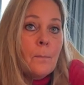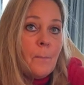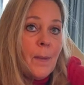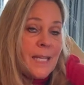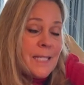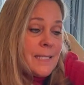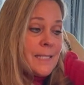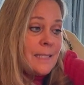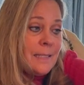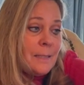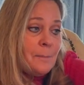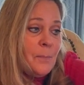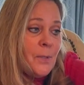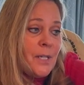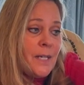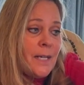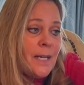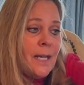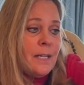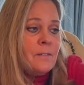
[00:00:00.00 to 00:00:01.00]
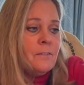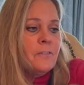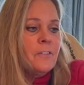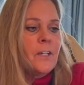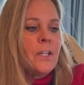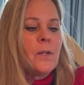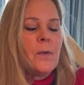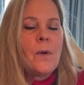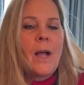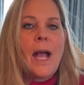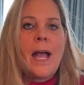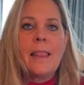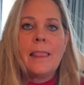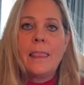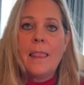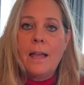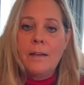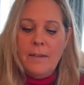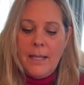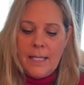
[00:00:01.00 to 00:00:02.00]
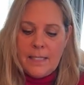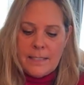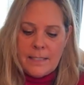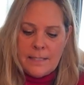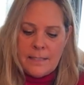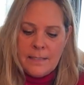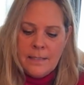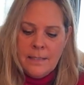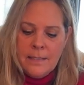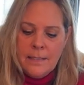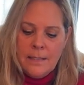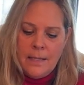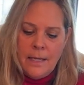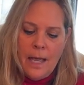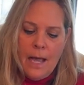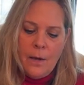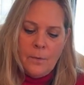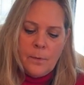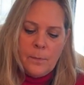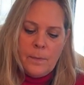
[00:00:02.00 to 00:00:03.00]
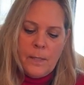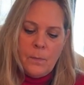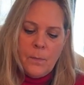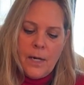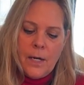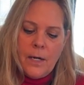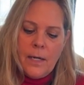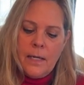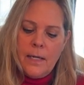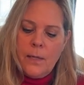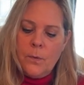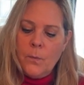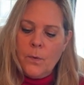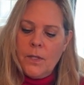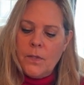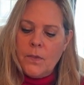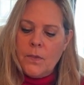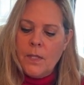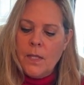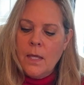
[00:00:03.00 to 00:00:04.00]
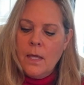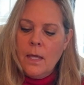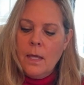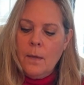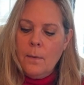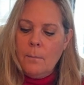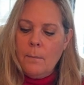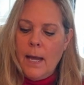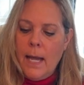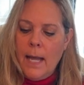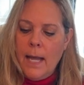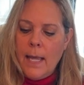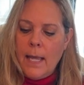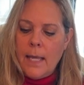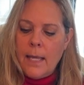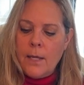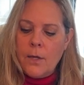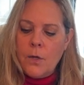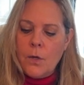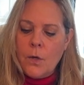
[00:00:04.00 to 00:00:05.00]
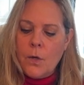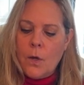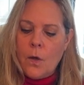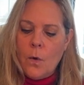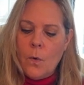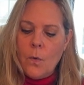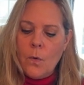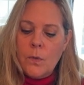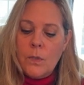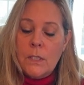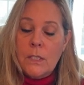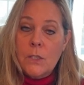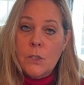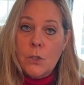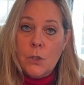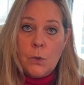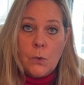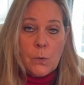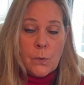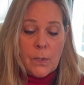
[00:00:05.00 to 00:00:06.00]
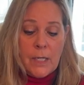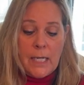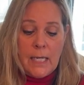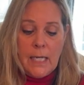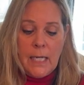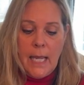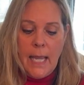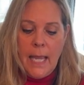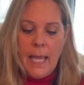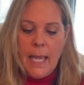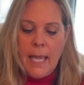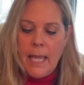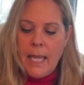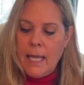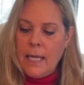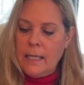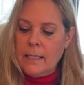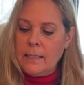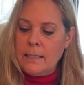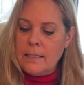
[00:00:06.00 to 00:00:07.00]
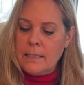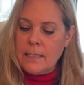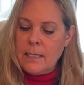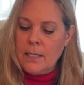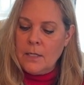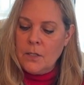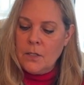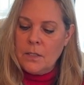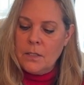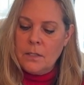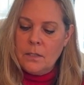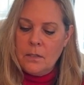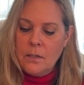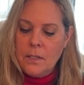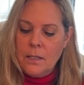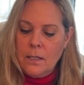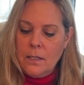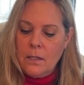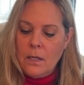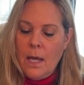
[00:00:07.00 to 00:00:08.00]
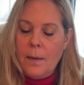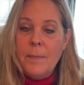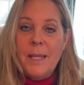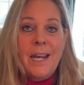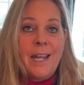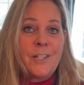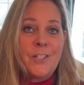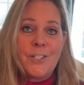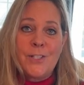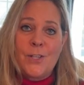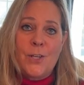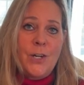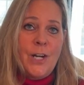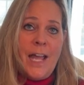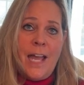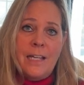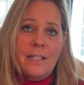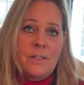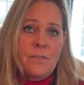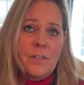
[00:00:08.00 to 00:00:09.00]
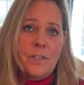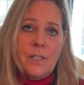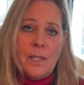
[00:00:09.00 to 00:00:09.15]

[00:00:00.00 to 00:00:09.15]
basically put it on for you. I love it. I will be wearing it with my gold jewelry, and I mean, I just couldn't ask for